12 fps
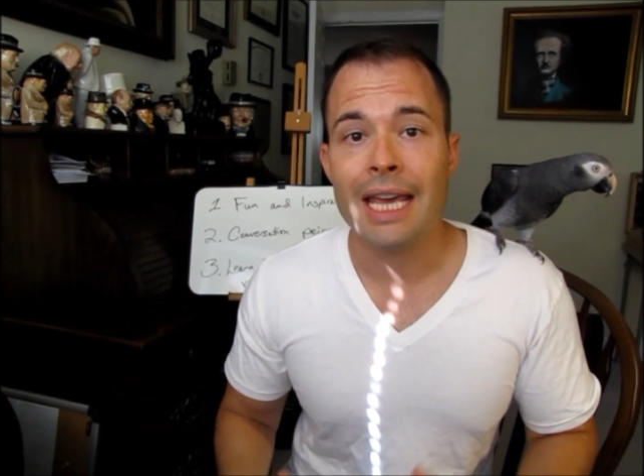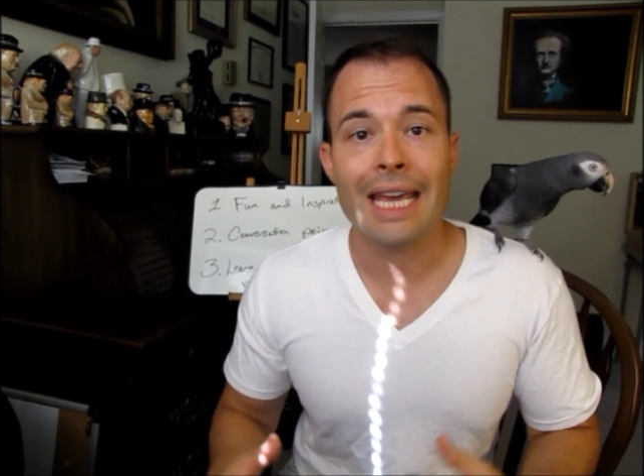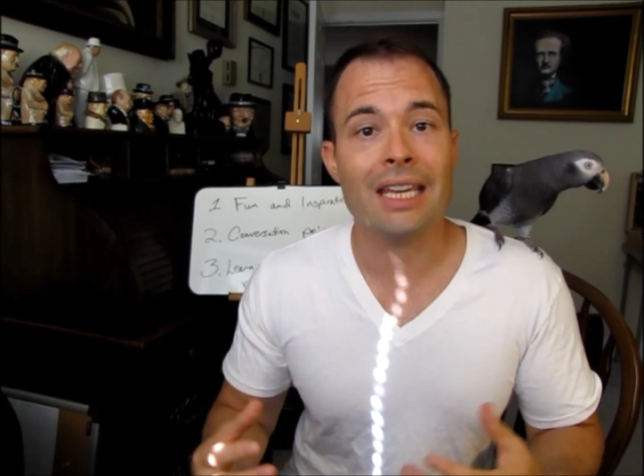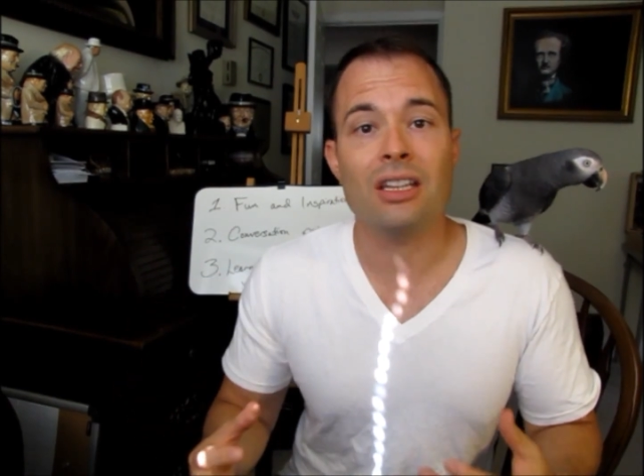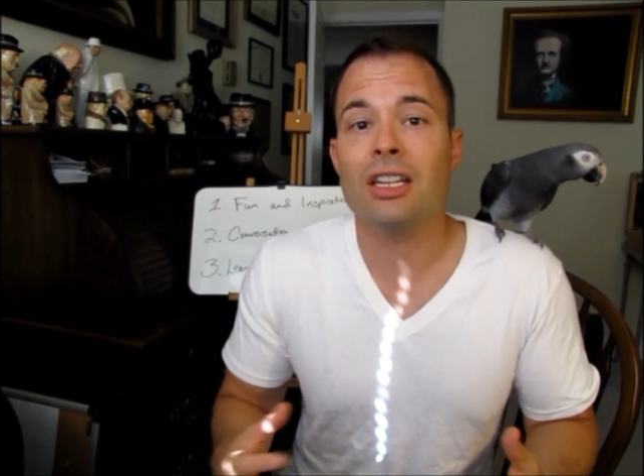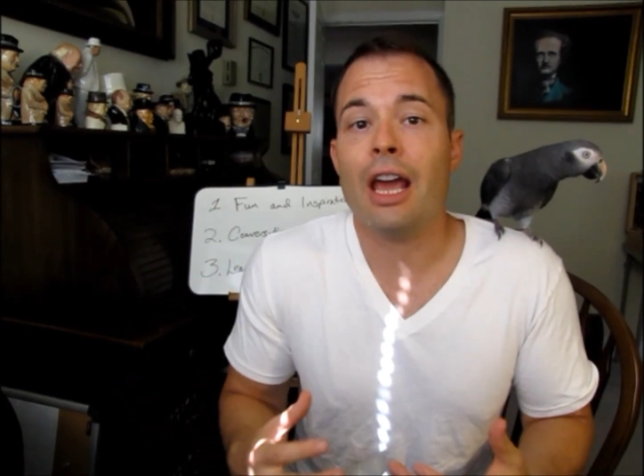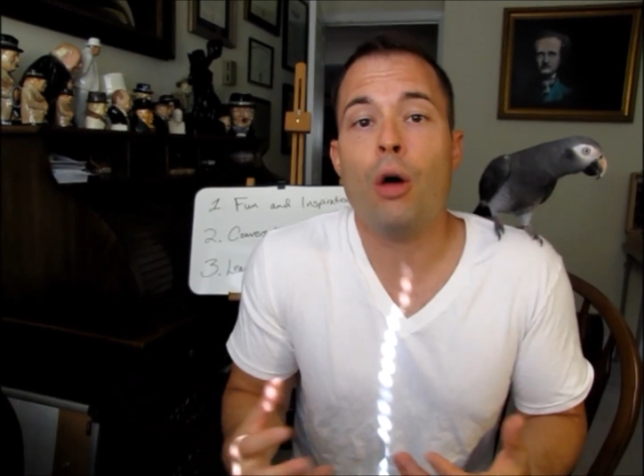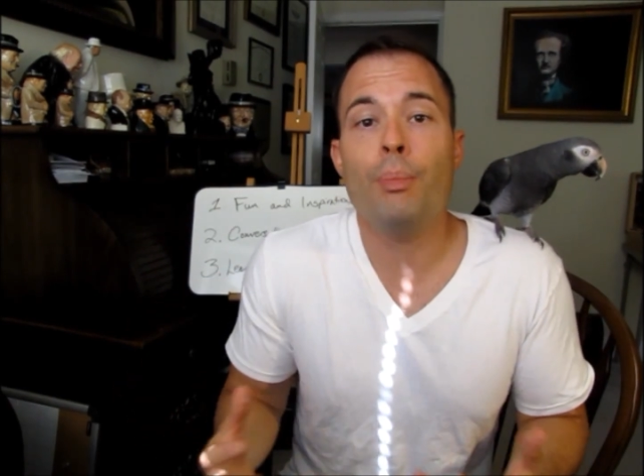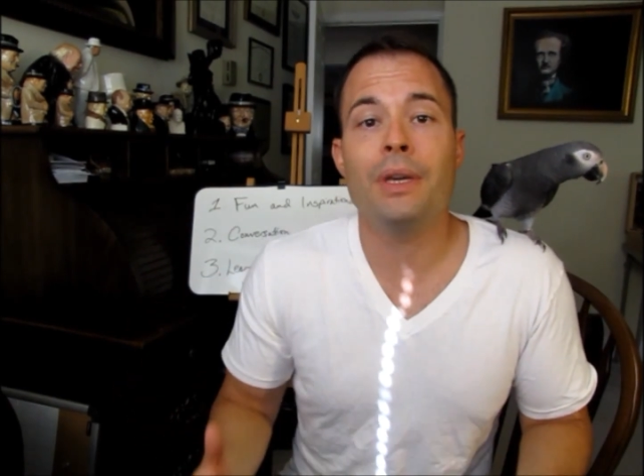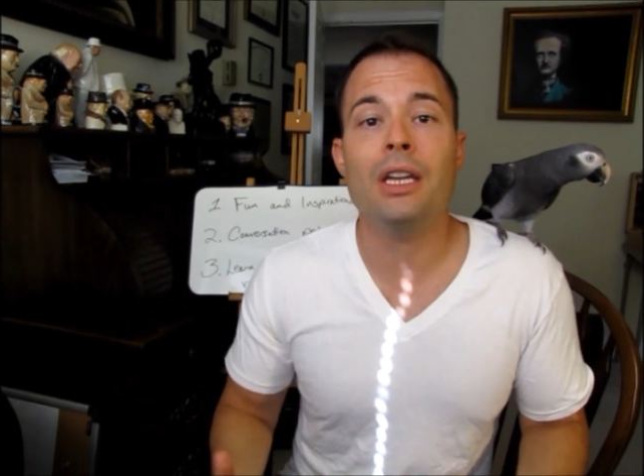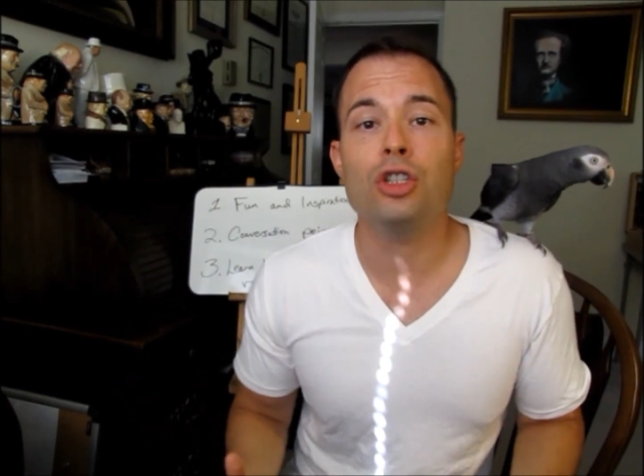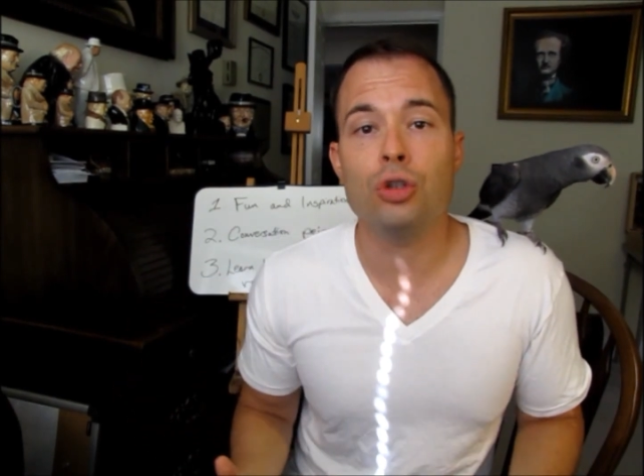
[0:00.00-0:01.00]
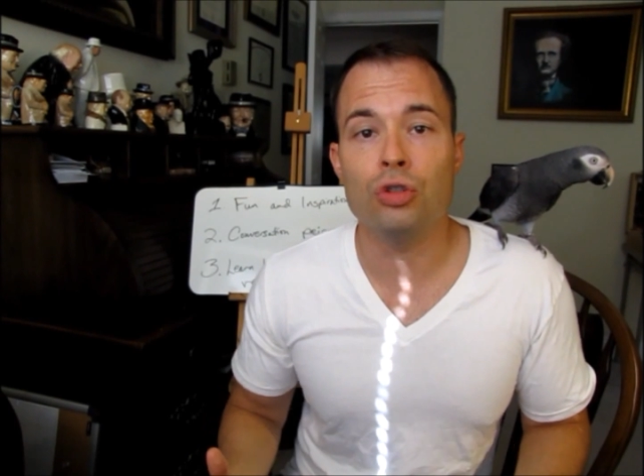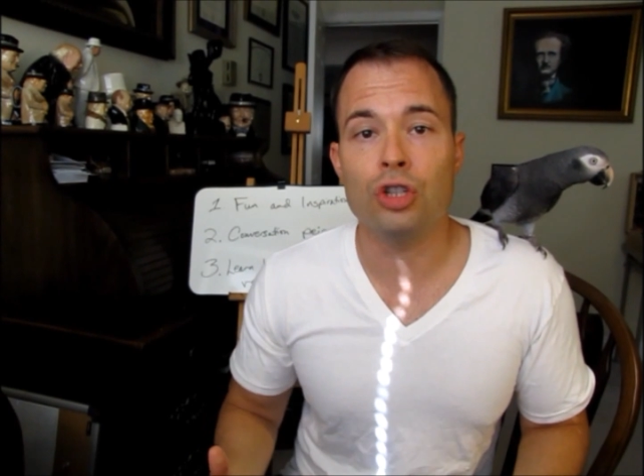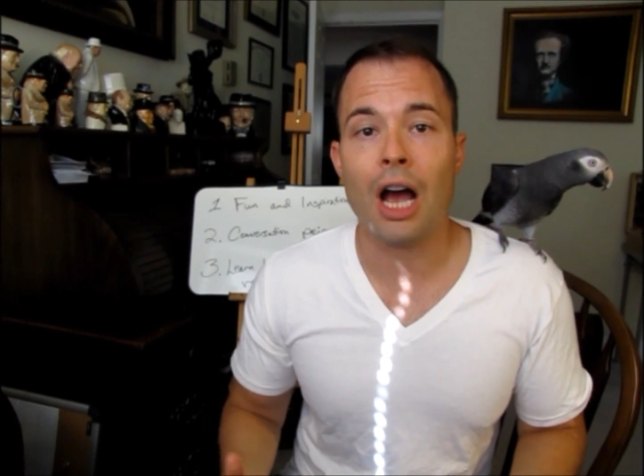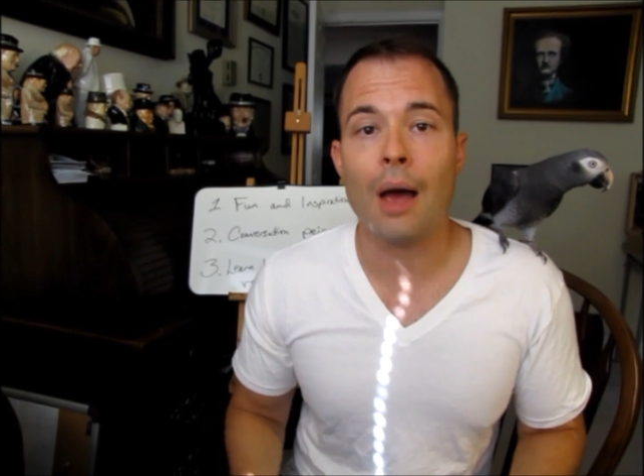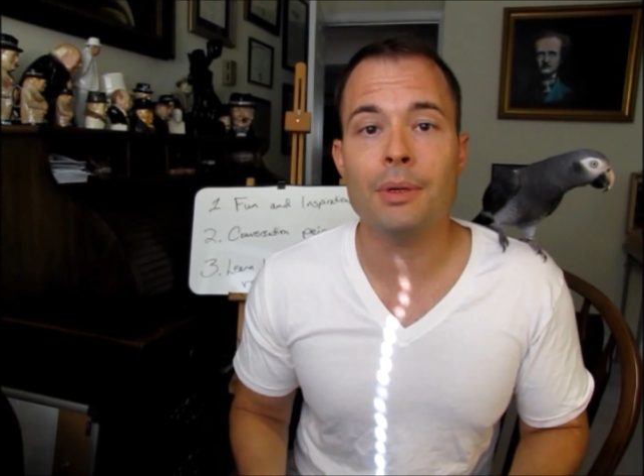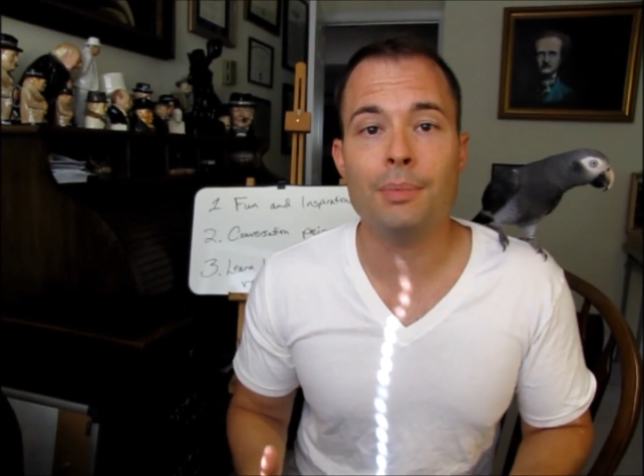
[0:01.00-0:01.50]
It can help get you
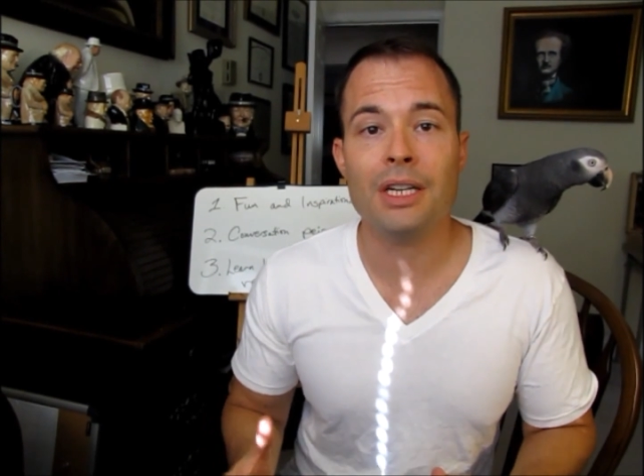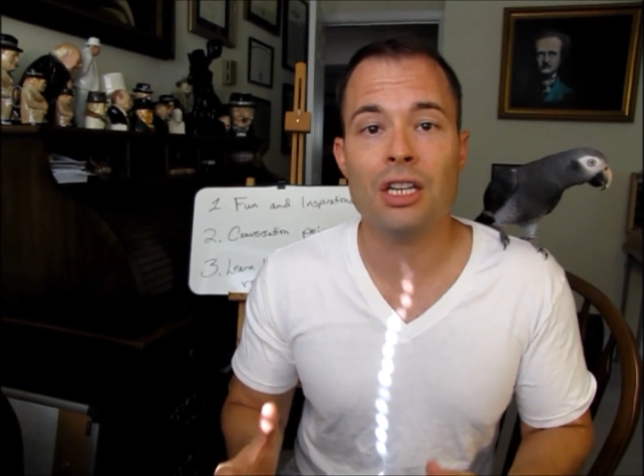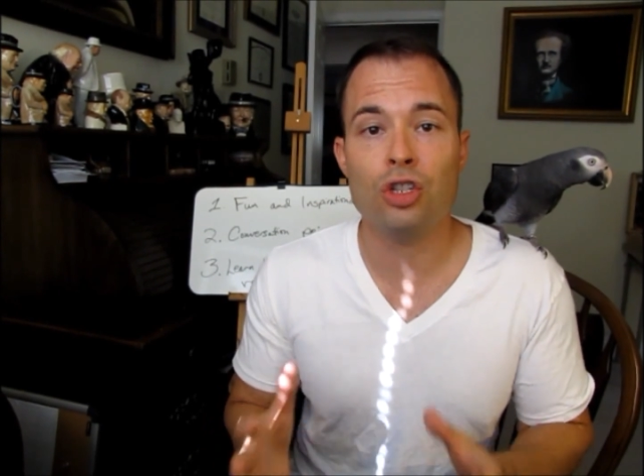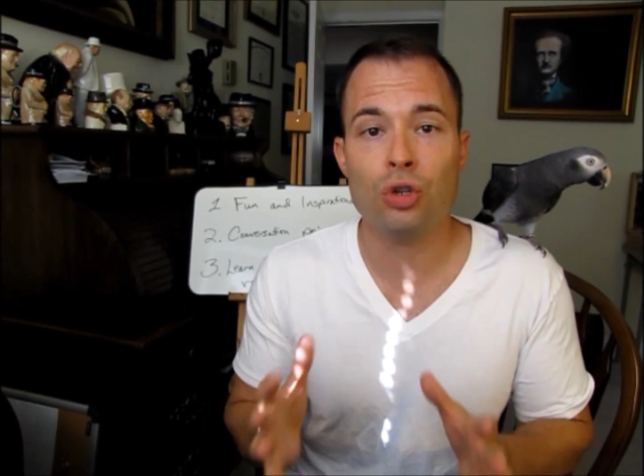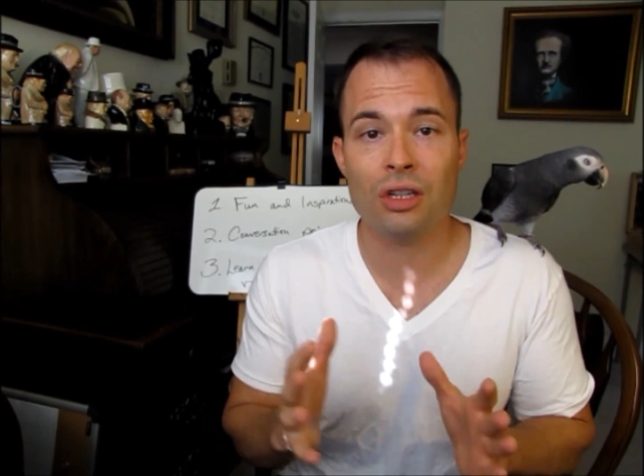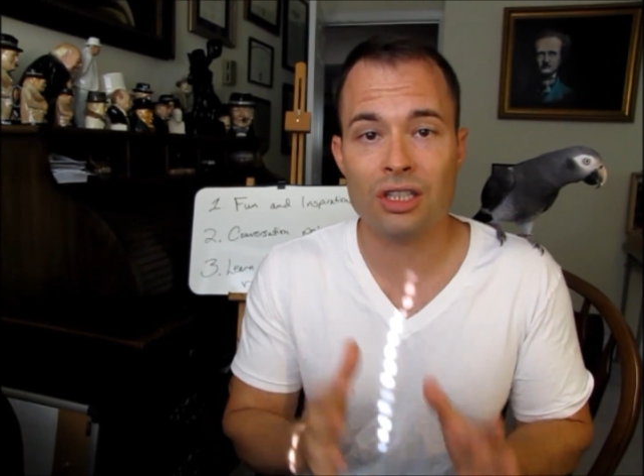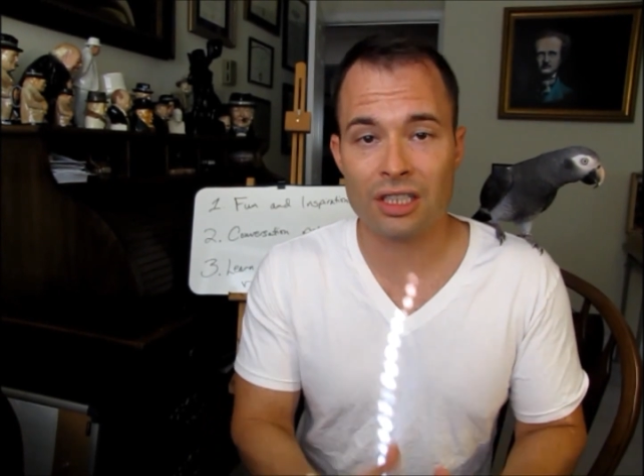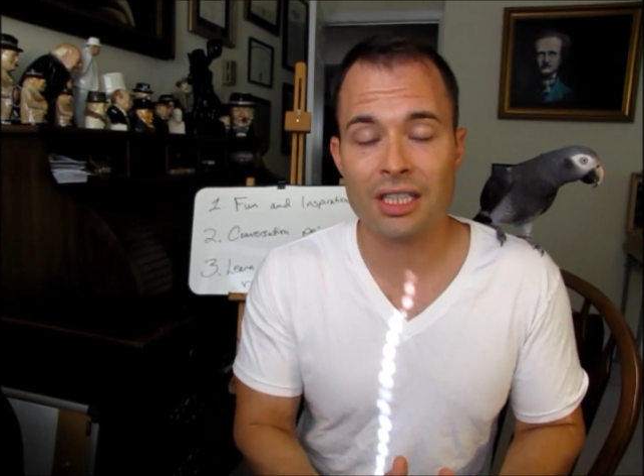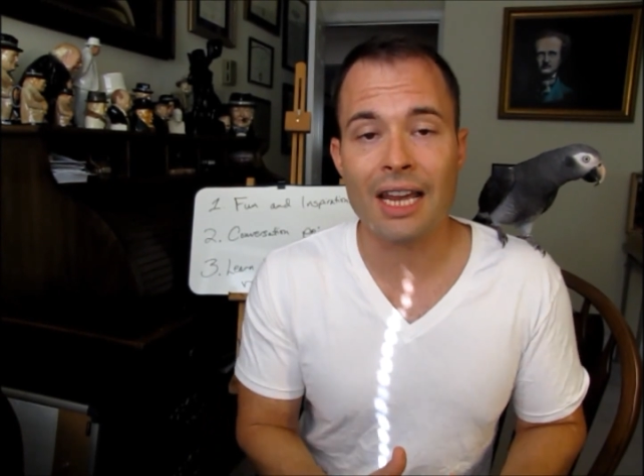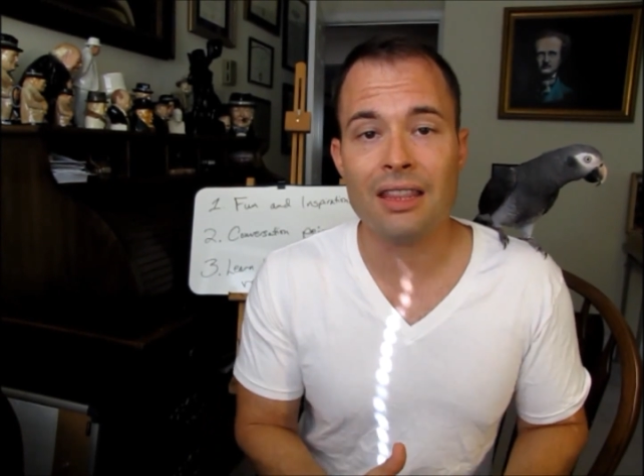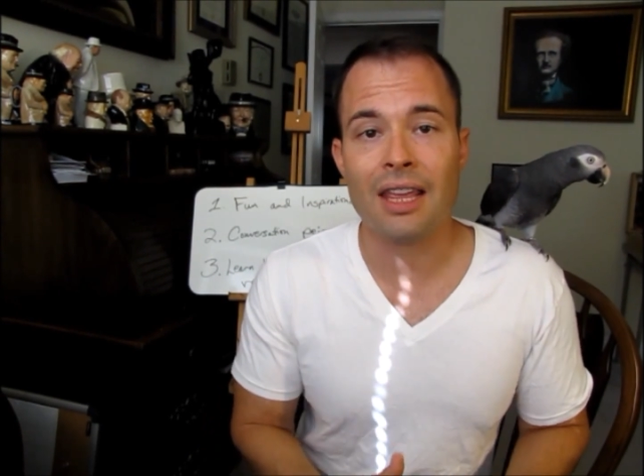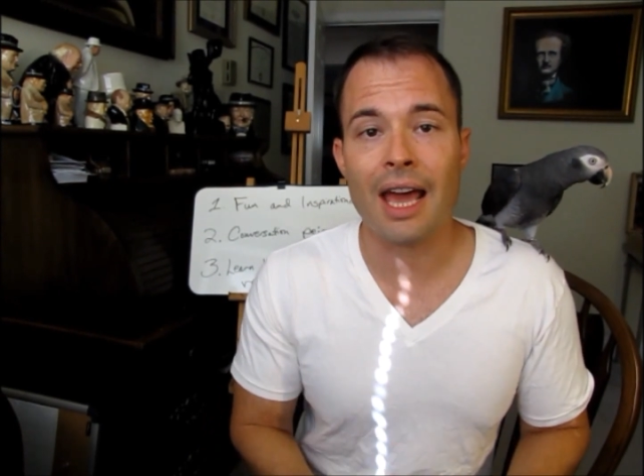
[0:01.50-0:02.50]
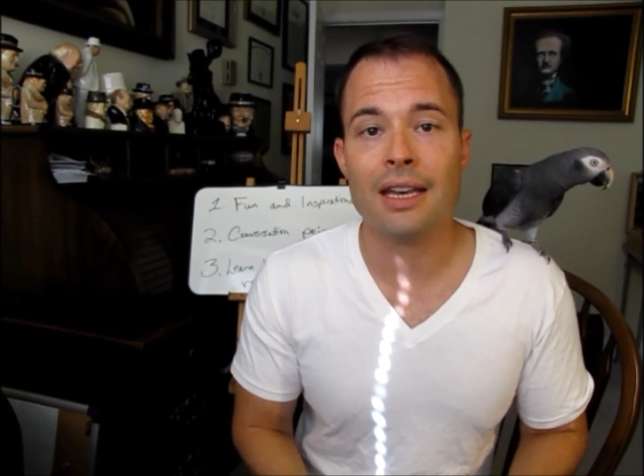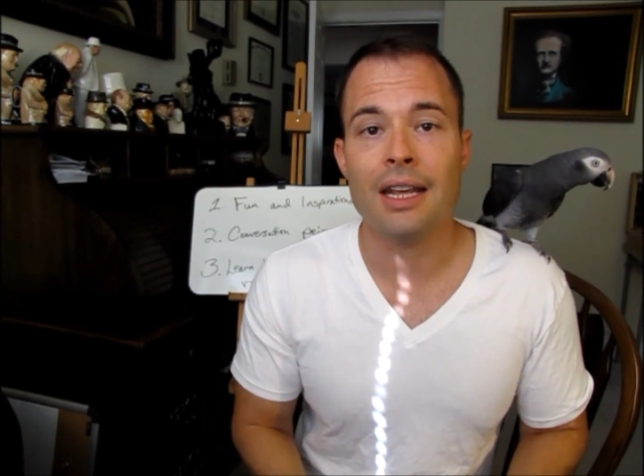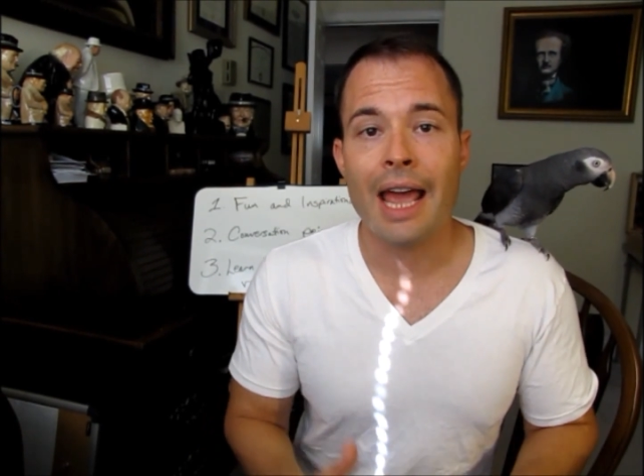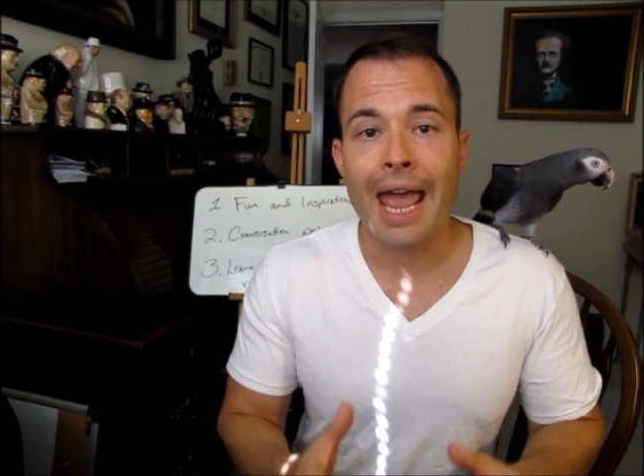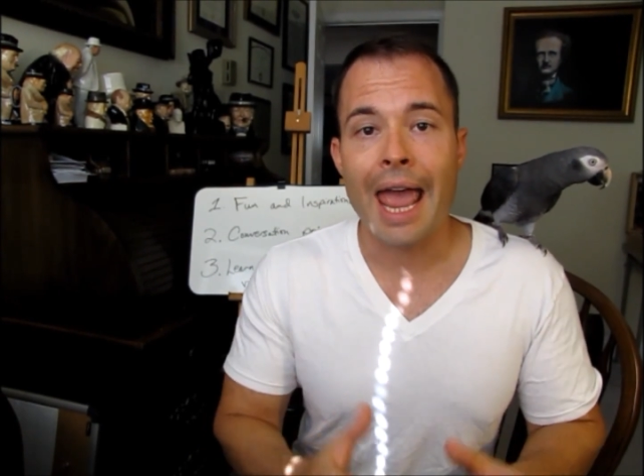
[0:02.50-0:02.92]
jobs because you can cite that